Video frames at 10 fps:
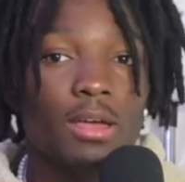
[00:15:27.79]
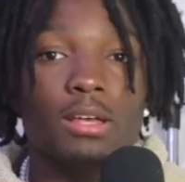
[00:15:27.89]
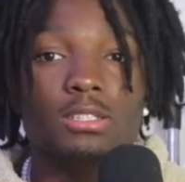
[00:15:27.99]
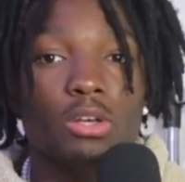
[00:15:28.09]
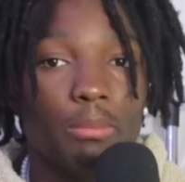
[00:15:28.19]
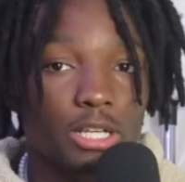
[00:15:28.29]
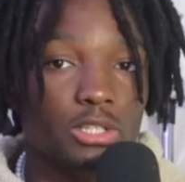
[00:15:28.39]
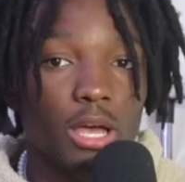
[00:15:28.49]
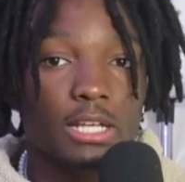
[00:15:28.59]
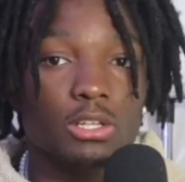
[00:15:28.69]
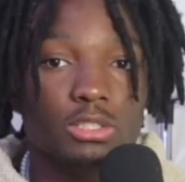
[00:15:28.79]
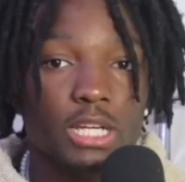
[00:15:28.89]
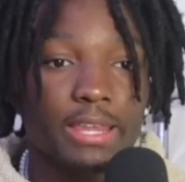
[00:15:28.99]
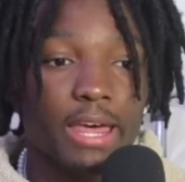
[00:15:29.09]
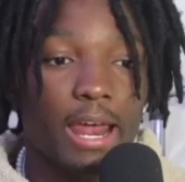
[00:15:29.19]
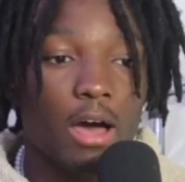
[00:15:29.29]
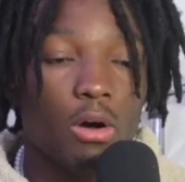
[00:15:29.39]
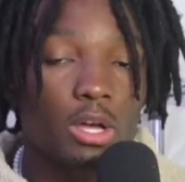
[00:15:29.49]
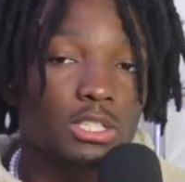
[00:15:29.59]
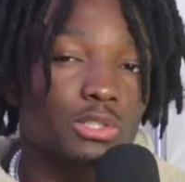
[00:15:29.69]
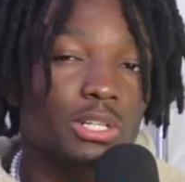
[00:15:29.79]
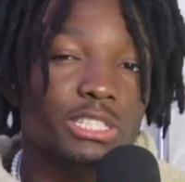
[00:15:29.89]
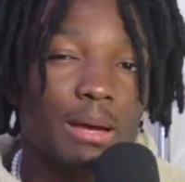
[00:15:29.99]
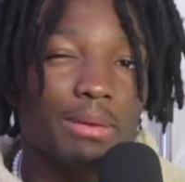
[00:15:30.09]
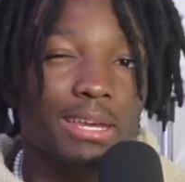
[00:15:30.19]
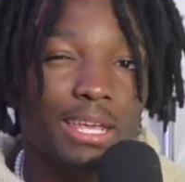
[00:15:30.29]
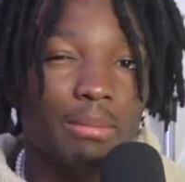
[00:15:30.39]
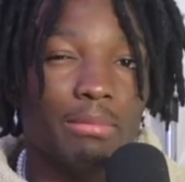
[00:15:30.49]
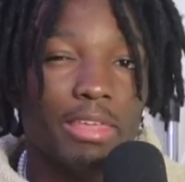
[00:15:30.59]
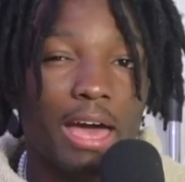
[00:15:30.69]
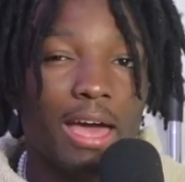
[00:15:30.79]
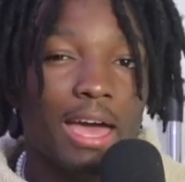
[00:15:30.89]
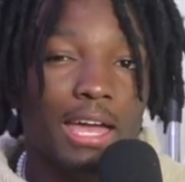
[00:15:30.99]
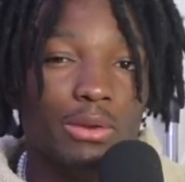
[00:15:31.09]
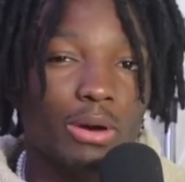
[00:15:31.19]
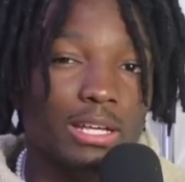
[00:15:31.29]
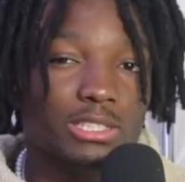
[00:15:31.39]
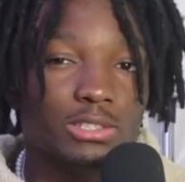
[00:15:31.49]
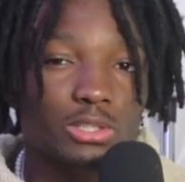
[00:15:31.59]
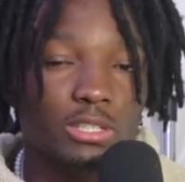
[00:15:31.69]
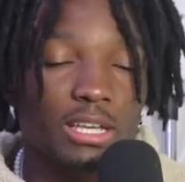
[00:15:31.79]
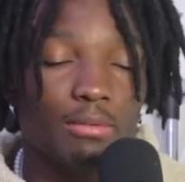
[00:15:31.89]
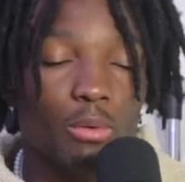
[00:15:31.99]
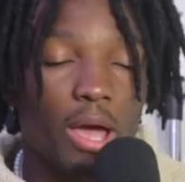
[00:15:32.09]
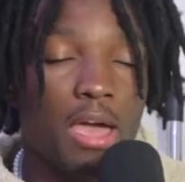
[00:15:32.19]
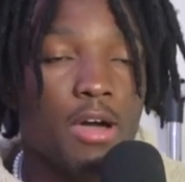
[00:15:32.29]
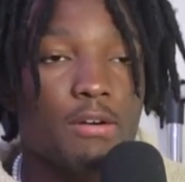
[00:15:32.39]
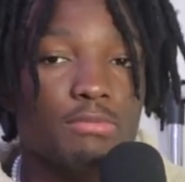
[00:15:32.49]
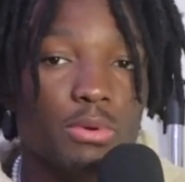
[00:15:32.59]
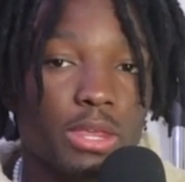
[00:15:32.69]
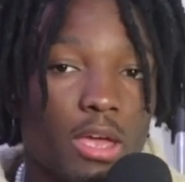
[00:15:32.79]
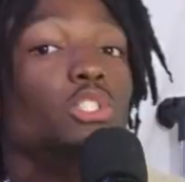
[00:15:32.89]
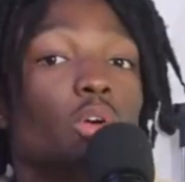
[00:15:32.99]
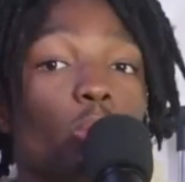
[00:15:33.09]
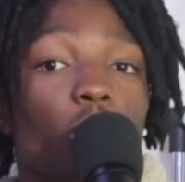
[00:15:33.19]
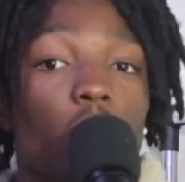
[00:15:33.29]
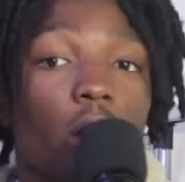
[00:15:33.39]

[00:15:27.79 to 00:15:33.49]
So make sure you guys go check that out. Screenshot me a DM of that and you are entered to the giveaway for the Jordan 1